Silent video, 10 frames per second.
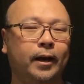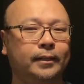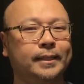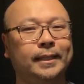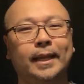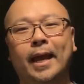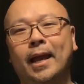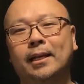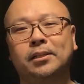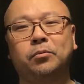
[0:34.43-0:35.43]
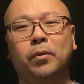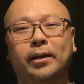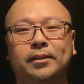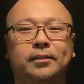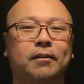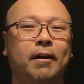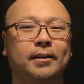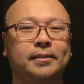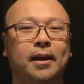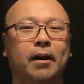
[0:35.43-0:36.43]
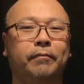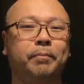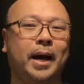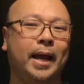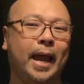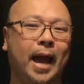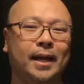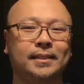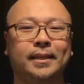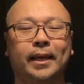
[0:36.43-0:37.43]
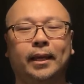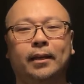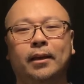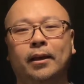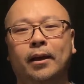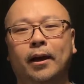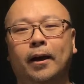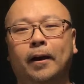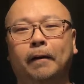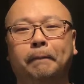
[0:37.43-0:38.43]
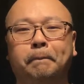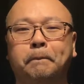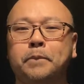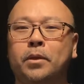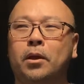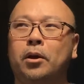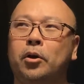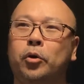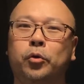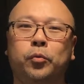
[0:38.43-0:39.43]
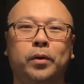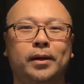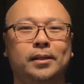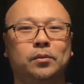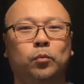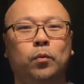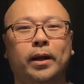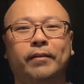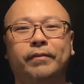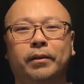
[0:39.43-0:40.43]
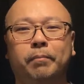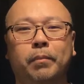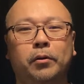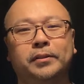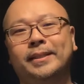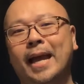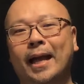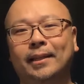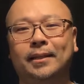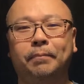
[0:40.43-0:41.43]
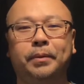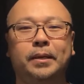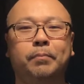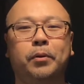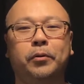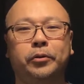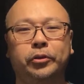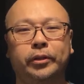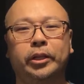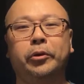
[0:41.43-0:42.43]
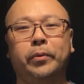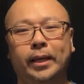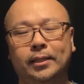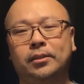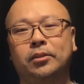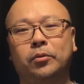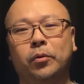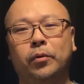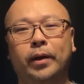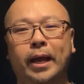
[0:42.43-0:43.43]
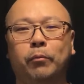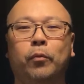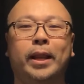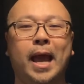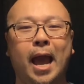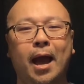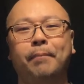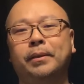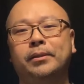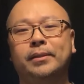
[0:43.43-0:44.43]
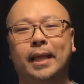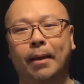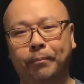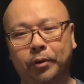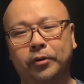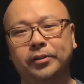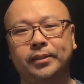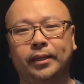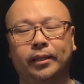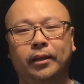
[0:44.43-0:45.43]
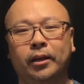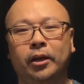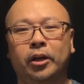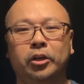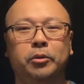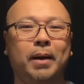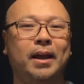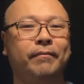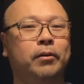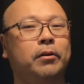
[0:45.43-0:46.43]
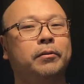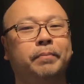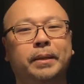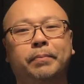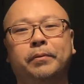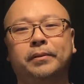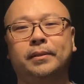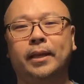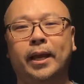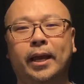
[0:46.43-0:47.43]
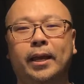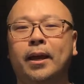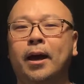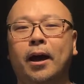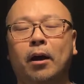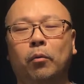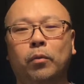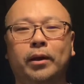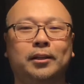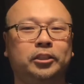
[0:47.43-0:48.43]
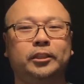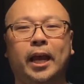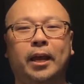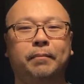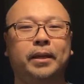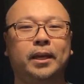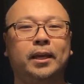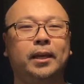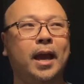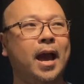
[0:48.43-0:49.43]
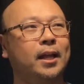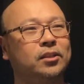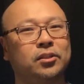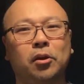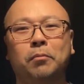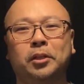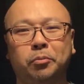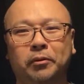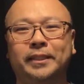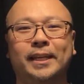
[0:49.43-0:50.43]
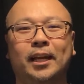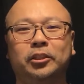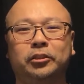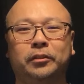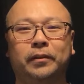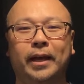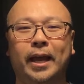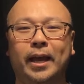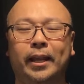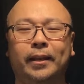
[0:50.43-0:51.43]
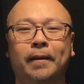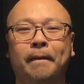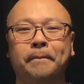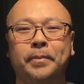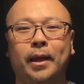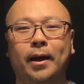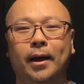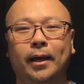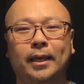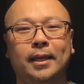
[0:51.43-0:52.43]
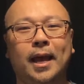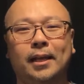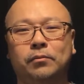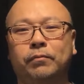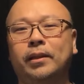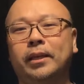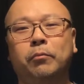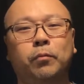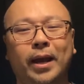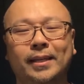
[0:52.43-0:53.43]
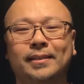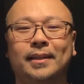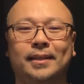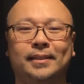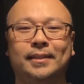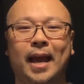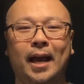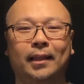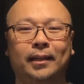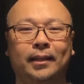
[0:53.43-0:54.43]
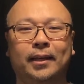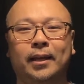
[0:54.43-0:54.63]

Today, I just want to start us off by asking who was one of the most talented people you knew in school and what happened to that person? You might have heard people say, what a shame, he had so much potential and he has really wasted his talent.